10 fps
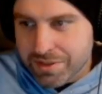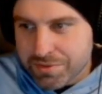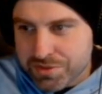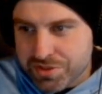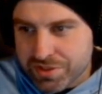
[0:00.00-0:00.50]
It
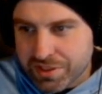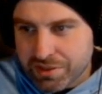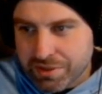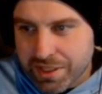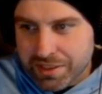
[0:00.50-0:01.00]
was just the
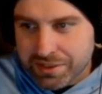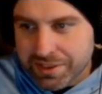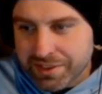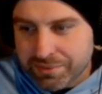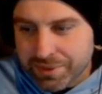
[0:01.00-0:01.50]
gear I had
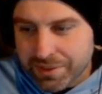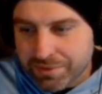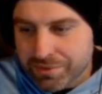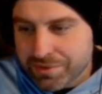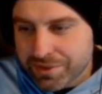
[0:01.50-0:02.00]
laying
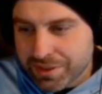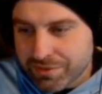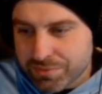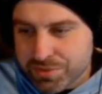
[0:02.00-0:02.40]
around to give him